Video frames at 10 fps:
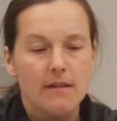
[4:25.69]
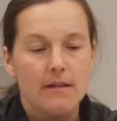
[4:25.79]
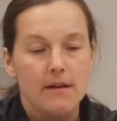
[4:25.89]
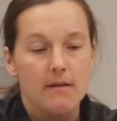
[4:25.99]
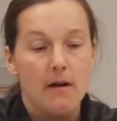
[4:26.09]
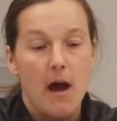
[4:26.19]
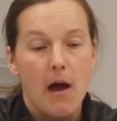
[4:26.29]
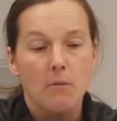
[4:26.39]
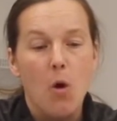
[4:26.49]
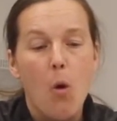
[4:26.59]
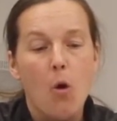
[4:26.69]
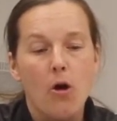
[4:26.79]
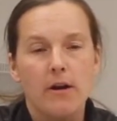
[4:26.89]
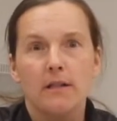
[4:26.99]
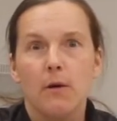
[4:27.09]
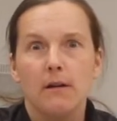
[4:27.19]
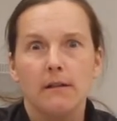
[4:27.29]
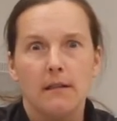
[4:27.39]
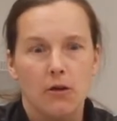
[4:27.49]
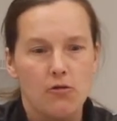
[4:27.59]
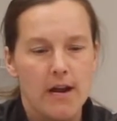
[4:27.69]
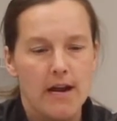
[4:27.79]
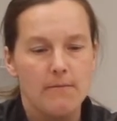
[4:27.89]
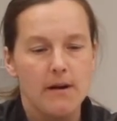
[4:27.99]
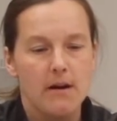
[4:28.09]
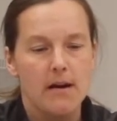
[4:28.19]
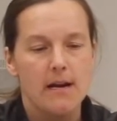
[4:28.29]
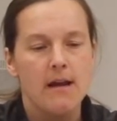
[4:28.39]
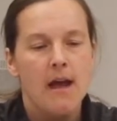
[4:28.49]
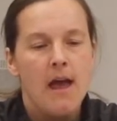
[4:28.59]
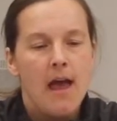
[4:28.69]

the corn, as well as the cranberry,